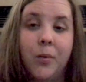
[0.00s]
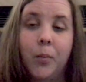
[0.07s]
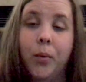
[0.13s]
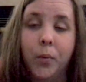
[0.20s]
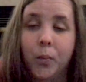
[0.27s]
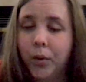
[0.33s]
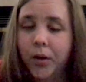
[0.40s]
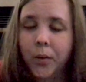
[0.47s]

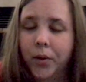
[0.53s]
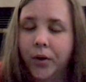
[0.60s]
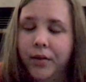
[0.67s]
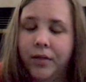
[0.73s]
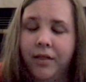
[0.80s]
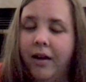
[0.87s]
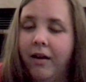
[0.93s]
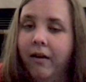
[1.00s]
when we
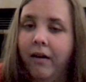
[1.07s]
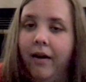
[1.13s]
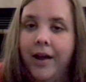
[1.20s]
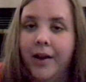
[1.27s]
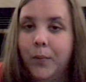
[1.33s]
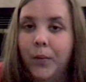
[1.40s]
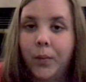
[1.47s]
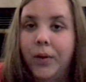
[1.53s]
weren't there
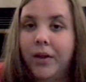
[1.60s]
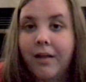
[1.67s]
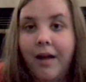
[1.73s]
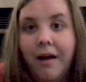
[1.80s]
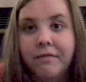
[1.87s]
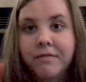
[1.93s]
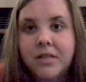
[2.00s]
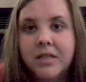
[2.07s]
and when we
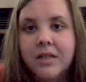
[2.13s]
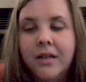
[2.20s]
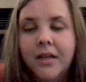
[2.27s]
left.